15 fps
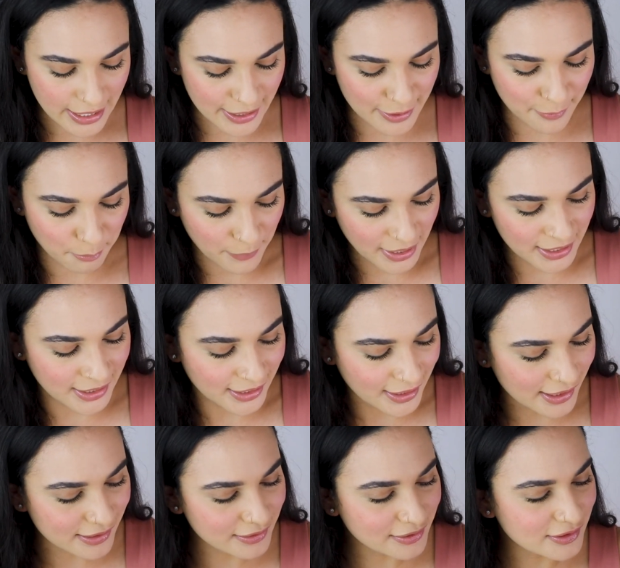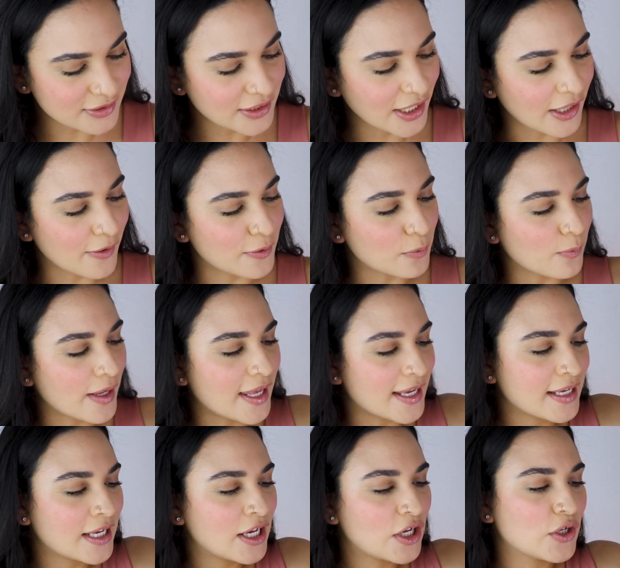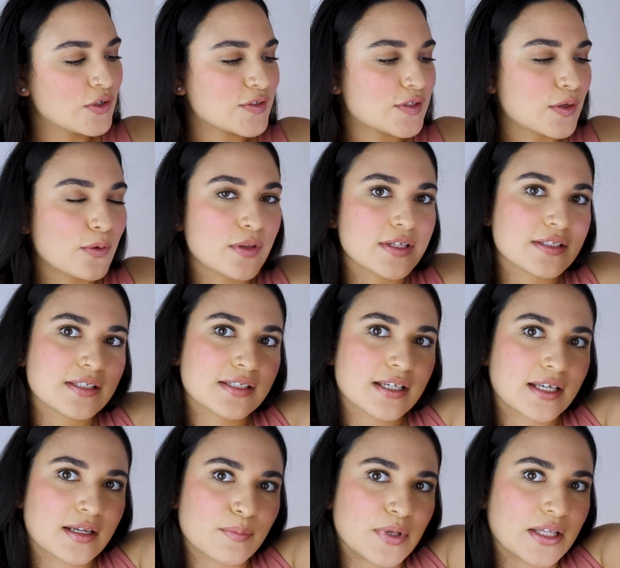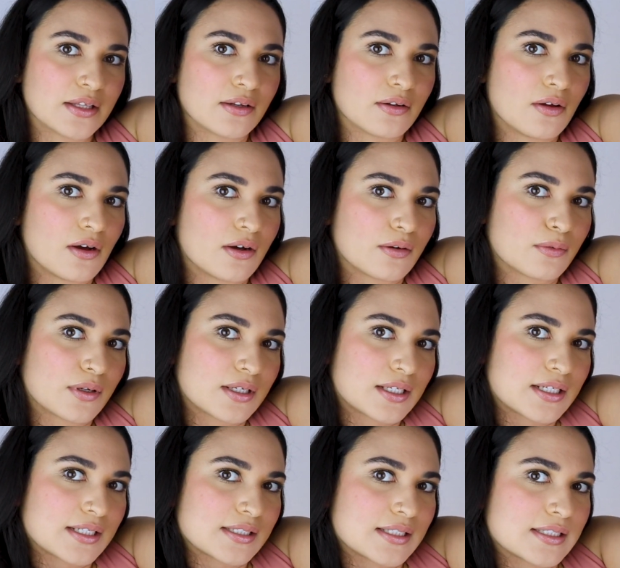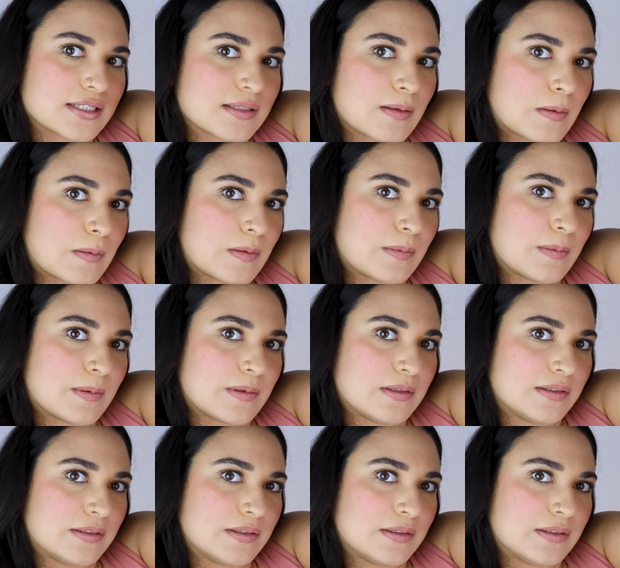And I got a little carried away. So this is gonna be a little awkward because it's a little,